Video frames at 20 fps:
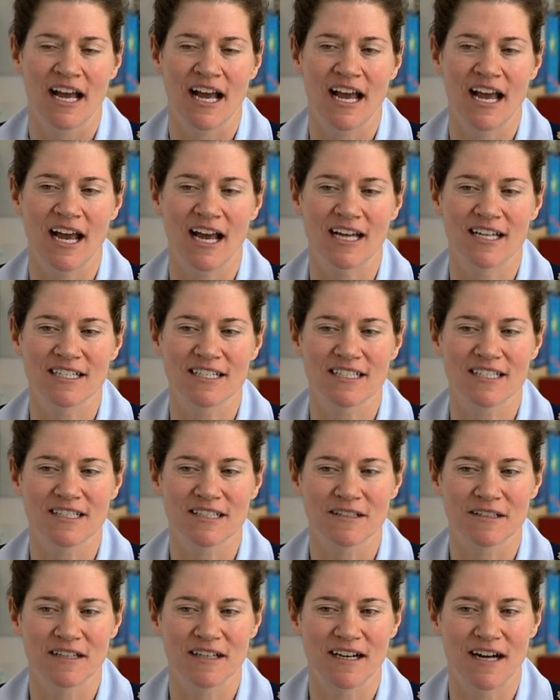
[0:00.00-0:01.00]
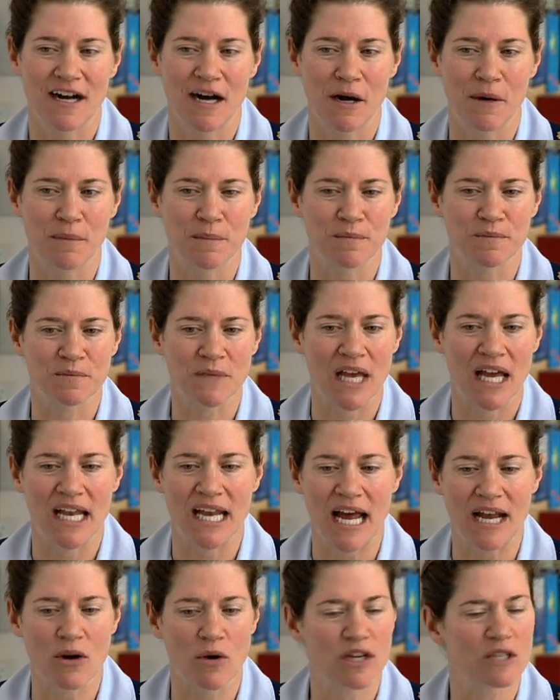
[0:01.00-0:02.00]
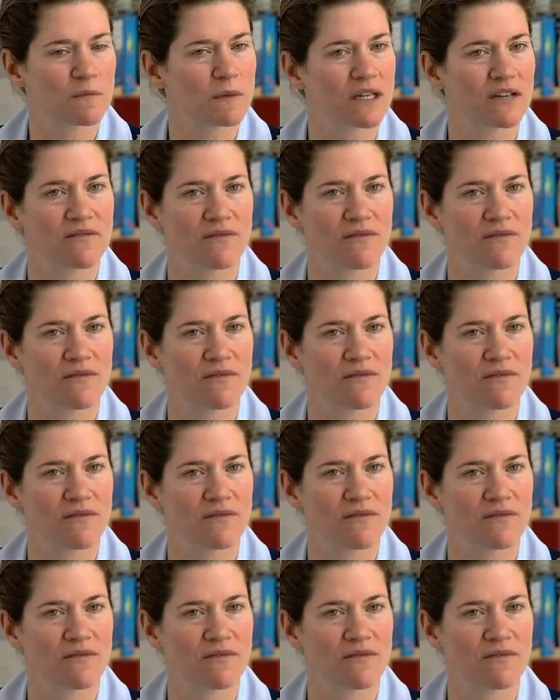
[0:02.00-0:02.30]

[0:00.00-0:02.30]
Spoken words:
and I'd always been